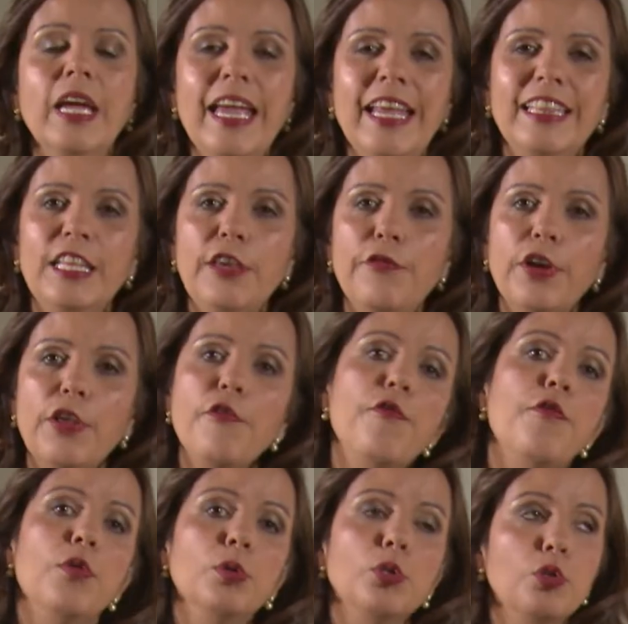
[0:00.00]
Different
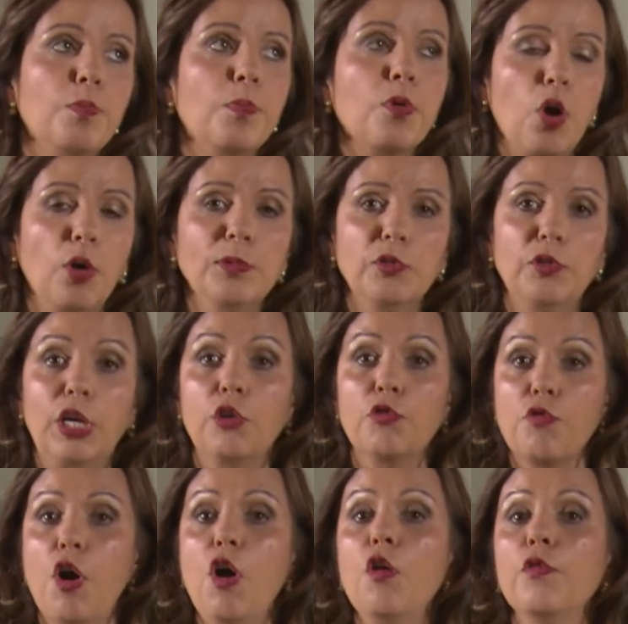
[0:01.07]
foods prompt the
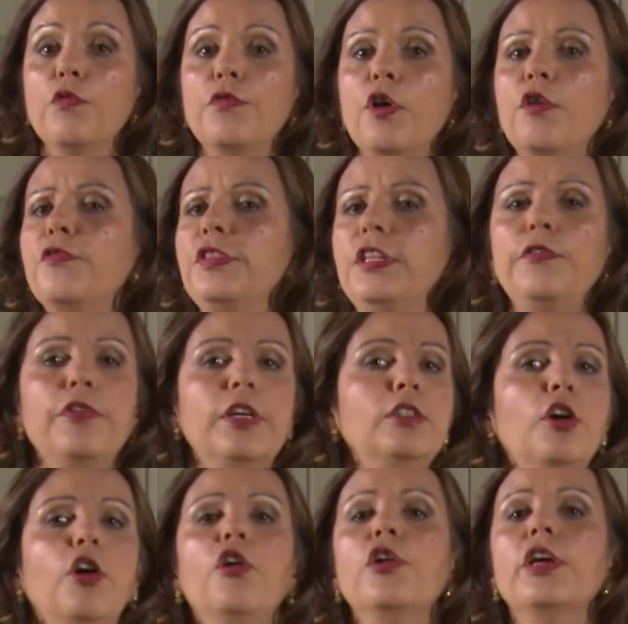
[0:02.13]
growth of different
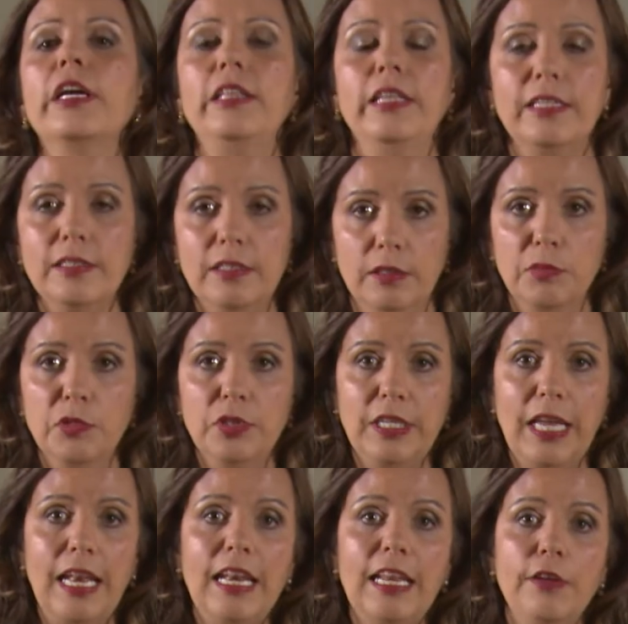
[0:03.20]
organisms
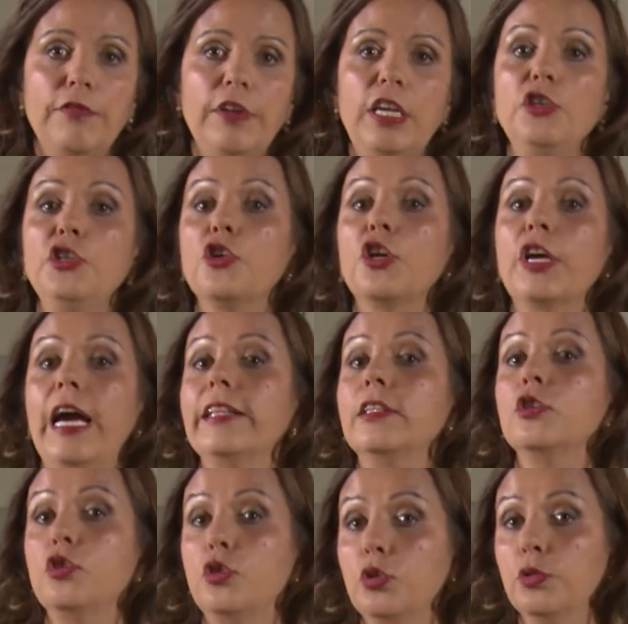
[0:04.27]
that live in your gut
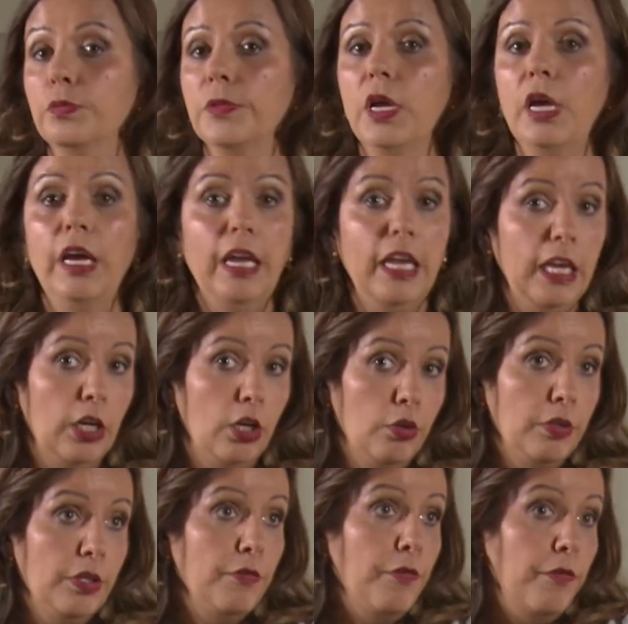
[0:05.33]
too,
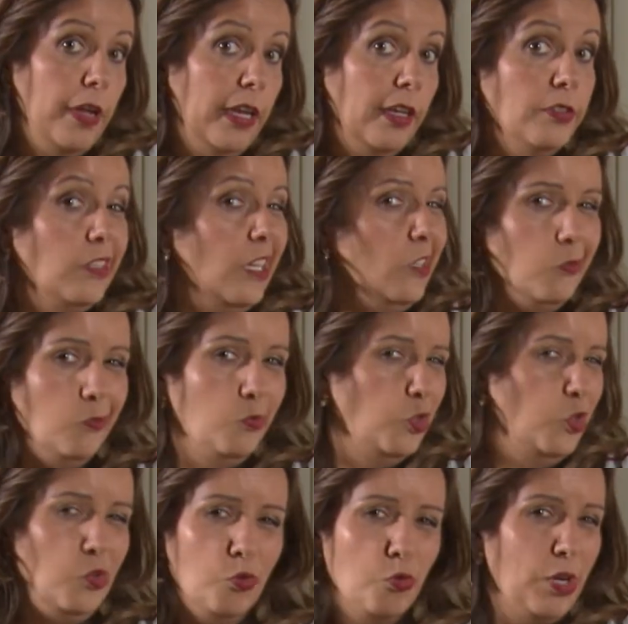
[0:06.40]
including things that
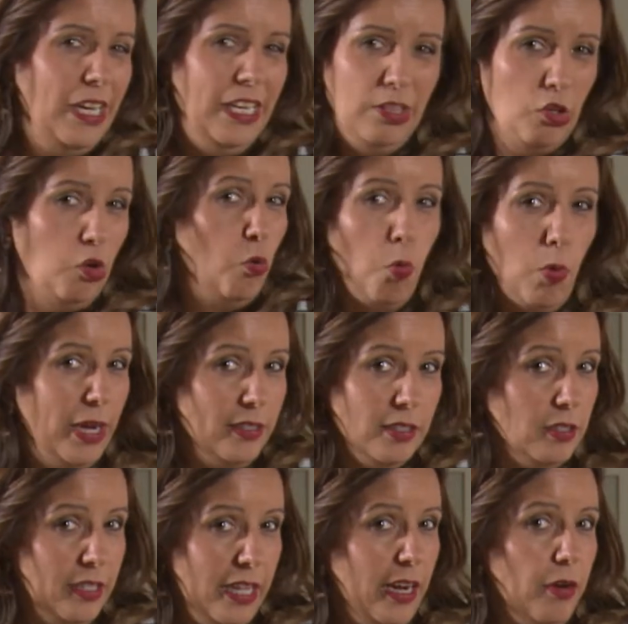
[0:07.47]
you really don't want
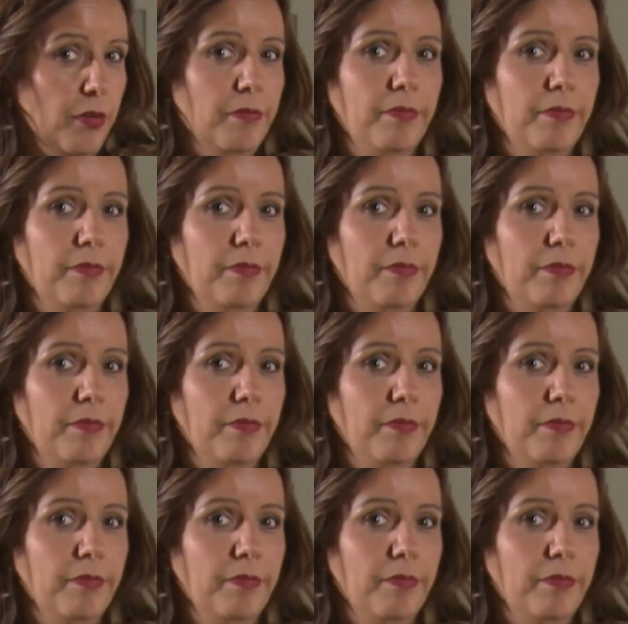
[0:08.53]
there.